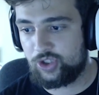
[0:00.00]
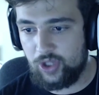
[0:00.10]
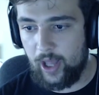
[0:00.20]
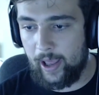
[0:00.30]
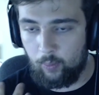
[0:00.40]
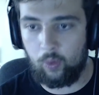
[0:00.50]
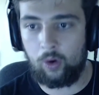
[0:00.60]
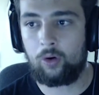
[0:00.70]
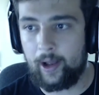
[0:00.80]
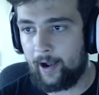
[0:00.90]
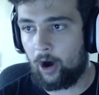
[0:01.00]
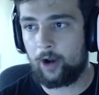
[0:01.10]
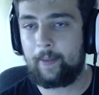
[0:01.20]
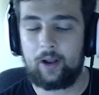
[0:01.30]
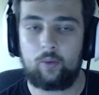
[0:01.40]
an
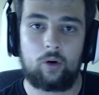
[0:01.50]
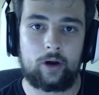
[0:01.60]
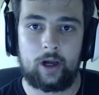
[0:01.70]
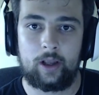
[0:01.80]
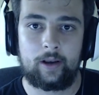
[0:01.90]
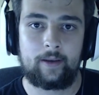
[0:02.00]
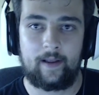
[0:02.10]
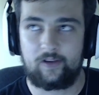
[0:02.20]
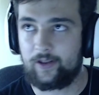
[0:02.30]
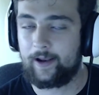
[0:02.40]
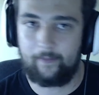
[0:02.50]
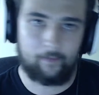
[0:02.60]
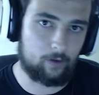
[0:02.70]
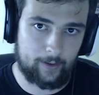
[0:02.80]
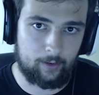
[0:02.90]
automatic wall gun that's like not the
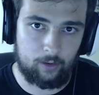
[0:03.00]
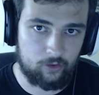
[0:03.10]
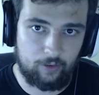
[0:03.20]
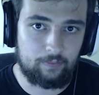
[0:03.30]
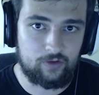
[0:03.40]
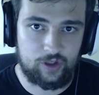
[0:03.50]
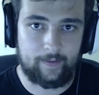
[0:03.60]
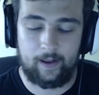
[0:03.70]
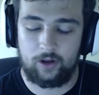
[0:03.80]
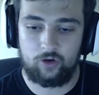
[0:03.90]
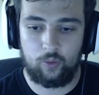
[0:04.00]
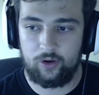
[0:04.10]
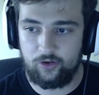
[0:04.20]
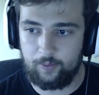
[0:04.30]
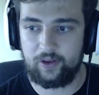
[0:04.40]
Galil or some shit like that. You just want
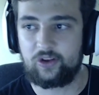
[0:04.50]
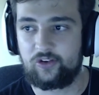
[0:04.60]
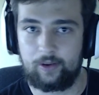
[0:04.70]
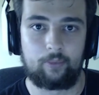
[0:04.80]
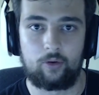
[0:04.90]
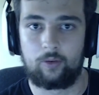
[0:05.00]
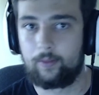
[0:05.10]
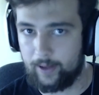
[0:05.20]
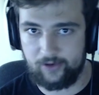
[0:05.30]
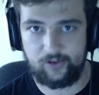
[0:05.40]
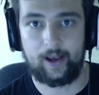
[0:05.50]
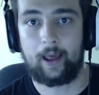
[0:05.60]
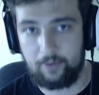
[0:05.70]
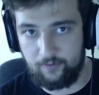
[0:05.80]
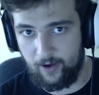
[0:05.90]
something simple. Like I said,
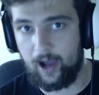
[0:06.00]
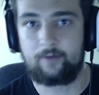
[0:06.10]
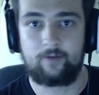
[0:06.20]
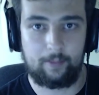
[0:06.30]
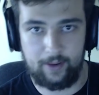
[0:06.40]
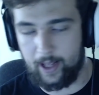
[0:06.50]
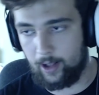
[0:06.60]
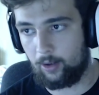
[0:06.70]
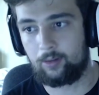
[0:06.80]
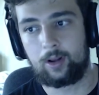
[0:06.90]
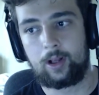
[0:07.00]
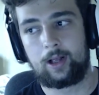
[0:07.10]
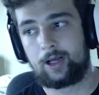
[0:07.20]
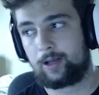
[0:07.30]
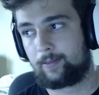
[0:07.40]
MP5, MPL.
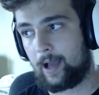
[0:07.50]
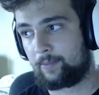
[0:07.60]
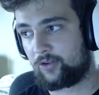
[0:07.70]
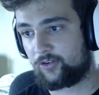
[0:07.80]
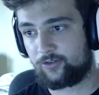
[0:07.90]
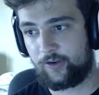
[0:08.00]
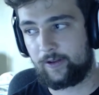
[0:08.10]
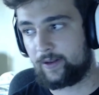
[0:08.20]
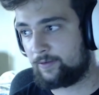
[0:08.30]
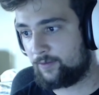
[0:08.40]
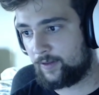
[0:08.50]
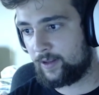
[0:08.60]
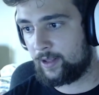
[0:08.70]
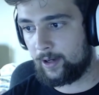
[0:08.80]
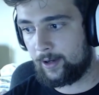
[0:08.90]
I mean, shit, even the
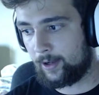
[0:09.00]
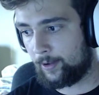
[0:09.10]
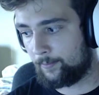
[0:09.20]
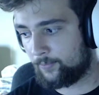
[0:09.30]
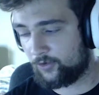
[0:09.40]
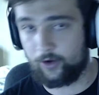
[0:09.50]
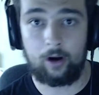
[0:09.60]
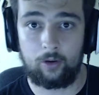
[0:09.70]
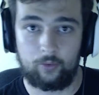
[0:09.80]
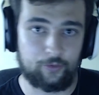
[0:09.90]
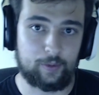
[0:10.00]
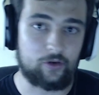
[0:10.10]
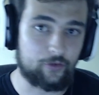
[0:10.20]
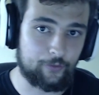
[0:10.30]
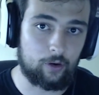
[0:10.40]
Scarl was pretty
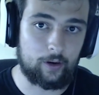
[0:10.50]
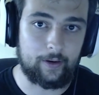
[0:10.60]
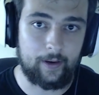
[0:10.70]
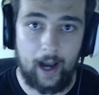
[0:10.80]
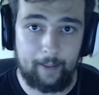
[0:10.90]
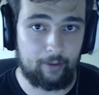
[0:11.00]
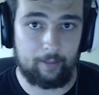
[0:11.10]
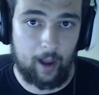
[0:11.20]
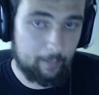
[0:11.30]
useful on the iPlay map.